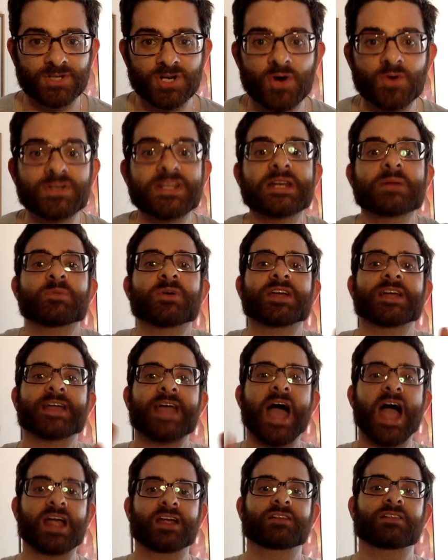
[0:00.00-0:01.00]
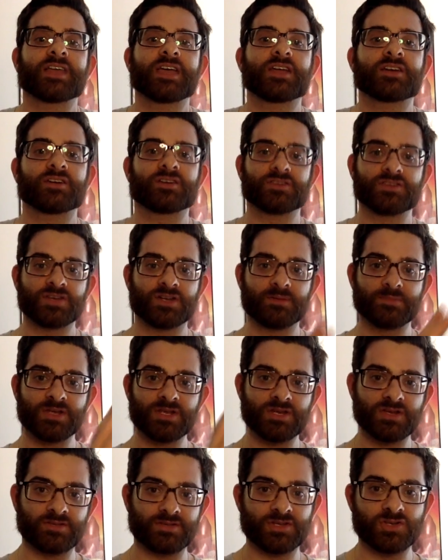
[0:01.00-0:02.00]
You don't need to bring a calculator. You're going to
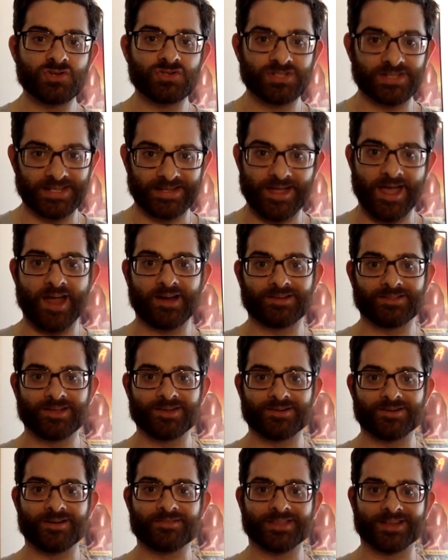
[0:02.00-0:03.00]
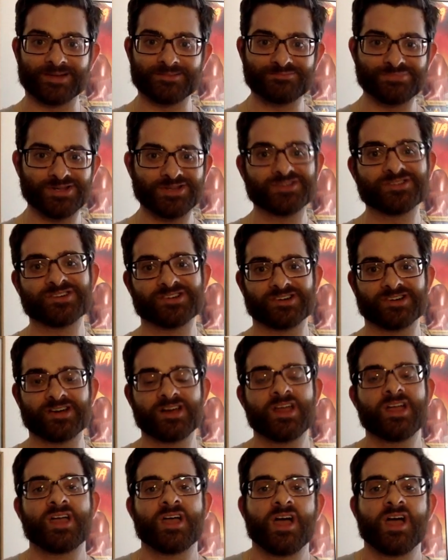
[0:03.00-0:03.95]
be using the calculator on the computer.